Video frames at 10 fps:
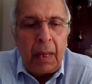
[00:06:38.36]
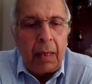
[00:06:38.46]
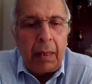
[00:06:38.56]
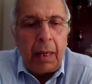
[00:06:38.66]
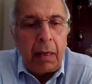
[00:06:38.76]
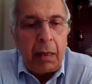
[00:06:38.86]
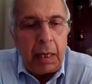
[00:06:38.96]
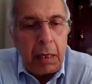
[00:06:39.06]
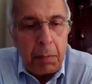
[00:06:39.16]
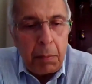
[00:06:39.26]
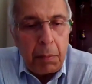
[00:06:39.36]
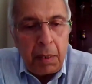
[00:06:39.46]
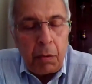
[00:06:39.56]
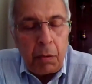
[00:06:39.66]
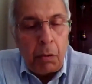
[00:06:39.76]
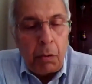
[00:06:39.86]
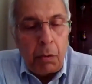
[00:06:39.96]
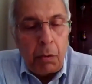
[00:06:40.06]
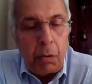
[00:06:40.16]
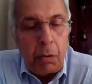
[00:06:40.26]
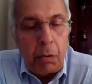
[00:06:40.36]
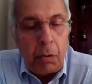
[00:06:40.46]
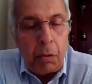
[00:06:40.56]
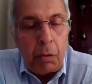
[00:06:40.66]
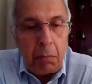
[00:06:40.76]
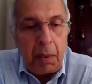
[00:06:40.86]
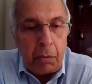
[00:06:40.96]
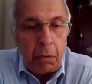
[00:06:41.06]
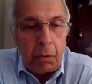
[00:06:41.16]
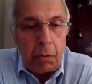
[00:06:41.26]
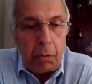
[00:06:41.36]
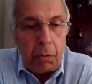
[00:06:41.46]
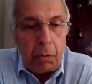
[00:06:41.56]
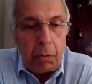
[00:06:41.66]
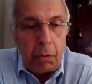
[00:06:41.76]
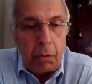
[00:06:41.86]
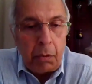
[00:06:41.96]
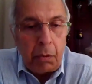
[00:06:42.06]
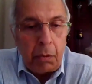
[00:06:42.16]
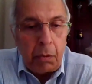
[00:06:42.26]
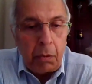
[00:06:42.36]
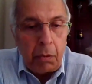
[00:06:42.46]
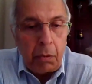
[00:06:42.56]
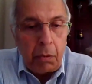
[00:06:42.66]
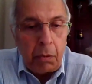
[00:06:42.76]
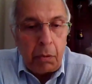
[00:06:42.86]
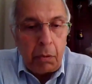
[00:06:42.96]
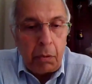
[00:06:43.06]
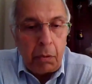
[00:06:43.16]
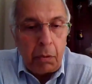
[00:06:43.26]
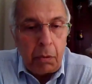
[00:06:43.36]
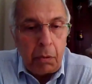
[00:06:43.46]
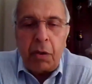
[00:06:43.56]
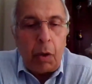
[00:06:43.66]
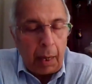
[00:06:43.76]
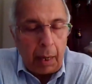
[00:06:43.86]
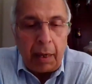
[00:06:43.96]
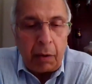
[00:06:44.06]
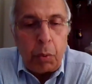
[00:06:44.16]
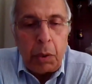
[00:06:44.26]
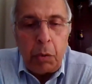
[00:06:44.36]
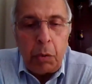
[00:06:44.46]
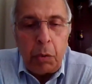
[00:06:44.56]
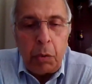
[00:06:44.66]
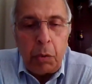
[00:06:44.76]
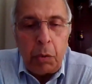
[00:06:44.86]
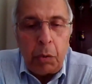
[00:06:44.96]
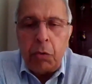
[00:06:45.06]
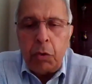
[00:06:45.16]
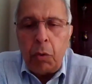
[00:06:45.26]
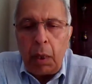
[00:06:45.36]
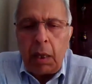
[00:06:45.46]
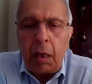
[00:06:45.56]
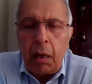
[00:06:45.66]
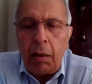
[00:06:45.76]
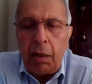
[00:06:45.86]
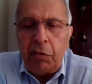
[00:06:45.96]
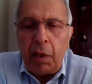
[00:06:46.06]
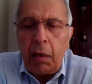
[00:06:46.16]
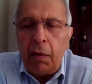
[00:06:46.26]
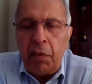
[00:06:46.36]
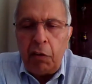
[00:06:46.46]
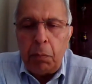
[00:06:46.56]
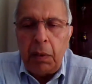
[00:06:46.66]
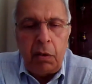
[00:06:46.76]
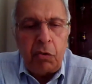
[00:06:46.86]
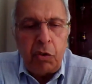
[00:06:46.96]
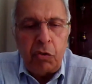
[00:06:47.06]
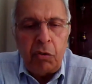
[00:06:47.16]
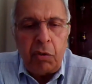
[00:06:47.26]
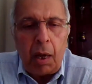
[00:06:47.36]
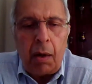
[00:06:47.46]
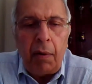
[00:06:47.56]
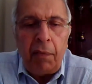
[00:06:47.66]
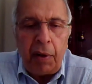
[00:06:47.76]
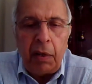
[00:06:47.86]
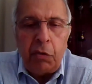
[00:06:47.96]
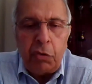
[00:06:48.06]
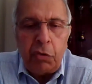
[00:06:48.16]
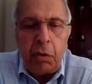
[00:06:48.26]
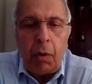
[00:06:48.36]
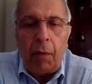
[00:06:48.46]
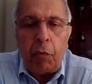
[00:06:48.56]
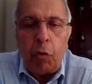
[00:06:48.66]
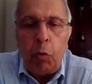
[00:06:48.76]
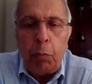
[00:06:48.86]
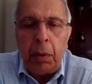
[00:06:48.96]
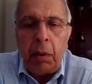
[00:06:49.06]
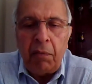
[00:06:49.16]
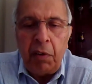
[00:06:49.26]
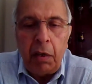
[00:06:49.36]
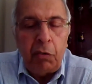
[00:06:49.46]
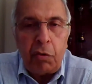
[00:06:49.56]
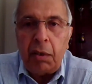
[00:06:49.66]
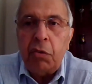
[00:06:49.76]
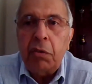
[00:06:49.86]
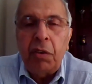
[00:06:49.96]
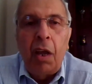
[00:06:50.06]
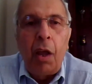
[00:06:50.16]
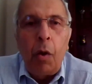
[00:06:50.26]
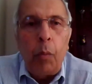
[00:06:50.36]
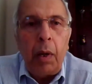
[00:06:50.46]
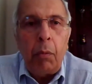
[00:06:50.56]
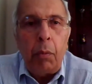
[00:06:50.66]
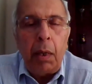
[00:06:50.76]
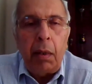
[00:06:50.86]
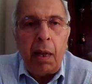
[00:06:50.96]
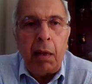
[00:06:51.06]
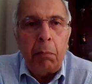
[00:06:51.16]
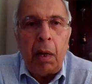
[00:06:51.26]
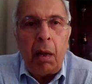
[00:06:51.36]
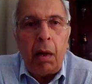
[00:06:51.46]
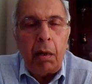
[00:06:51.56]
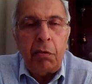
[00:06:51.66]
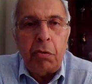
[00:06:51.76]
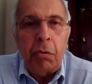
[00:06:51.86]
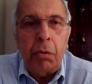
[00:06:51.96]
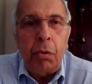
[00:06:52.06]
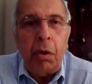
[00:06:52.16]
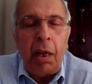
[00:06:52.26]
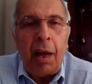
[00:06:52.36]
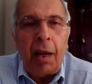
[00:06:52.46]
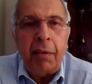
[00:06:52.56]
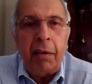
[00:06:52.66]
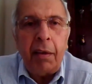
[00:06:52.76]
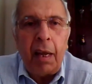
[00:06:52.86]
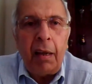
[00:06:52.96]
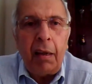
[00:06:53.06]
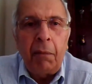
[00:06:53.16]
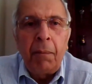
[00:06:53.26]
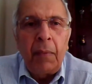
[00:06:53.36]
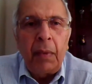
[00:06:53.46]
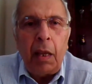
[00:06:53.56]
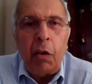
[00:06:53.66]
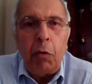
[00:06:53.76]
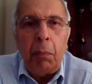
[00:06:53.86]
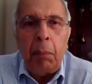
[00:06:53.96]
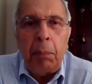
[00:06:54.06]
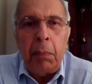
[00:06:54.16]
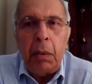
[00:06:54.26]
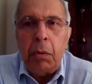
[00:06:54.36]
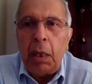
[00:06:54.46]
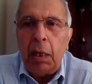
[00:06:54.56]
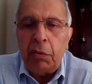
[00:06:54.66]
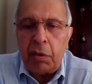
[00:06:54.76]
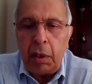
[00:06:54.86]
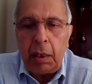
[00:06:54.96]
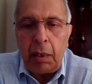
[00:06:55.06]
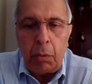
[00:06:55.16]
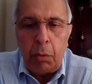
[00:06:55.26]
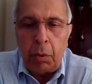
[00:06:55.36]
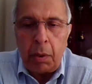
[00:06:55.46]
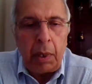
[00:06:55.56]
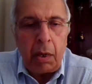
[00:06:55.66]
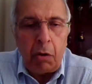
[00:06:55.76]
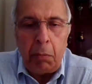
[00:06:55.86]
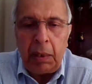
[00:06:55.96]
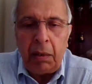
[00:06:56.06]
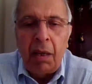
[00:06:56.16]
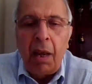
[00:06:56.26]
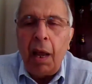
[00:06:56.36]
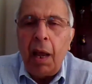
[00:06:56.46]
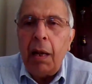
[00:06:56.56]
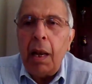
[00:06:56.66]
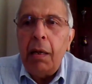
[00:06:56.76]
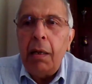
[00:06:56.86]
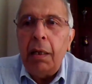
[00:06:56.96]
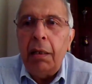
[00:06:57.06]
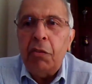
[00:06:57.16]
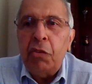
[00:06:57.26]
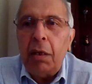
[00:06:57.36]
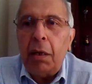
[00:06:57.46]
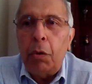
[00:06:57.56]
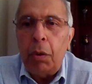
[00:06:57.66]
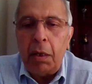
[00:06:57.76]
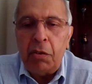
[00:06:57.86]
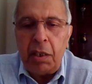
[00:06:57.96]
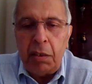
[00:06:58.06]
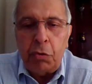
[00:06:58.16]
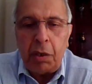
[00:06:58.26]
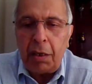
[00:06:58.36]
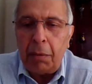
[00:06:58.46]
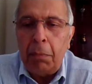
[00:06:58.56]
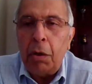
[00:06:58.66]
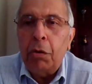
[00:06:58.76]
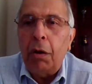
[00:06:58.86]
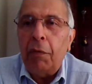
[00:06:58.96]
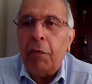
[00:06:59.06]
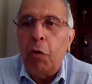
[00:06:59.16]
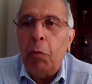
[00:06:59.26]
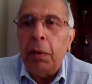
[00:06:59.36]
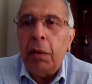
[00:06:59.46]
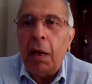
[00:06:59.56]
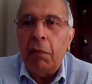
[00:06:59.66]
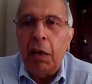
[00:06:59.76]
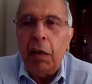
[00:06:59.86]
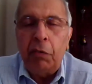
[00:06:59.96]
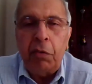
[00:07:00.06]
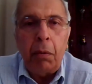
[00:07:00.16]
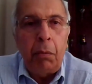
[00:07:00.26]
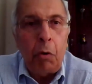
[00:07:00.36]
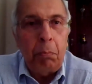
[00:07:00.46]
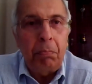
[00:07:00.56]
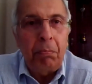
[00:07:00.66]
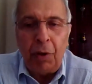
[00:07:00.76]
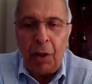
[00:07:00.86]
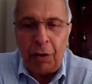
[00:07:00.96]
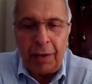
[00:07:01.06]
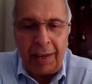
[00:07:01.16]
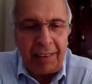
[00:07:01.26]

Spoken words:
Then Labour also, document also adds, it says, we must, and I quote, we must also recognize that investment decisions are a function of corporate governance structures. When I read that, my heart soared and I thought, they're going to be promoting a stakeholder economy and ending the shareholder-centric model of corporate governance. Nope, none of